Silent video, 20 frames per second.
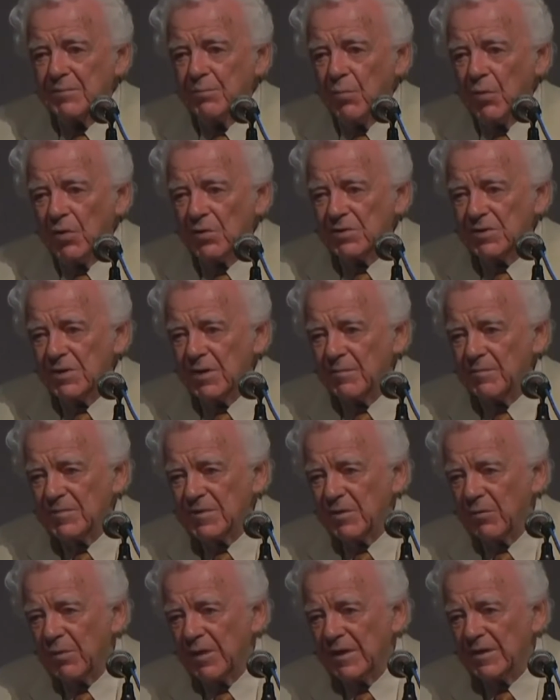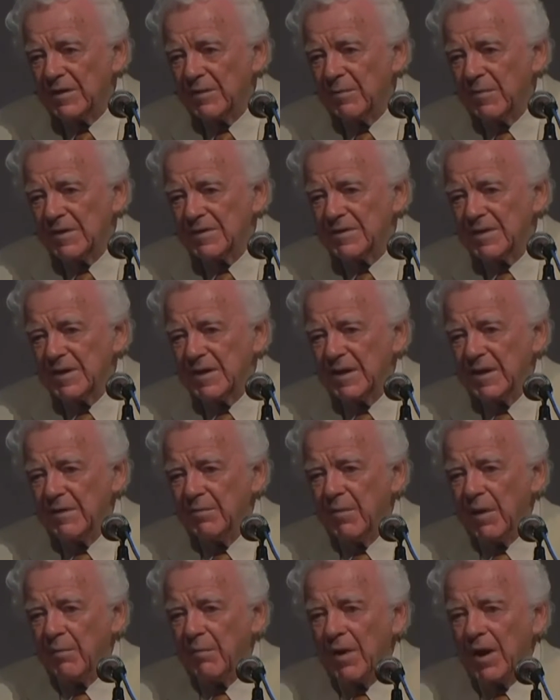Muslims await him as the
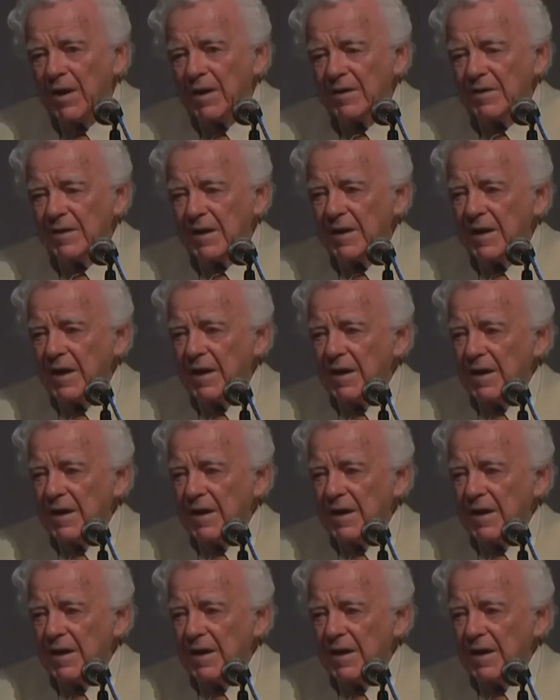Imam Mahdi.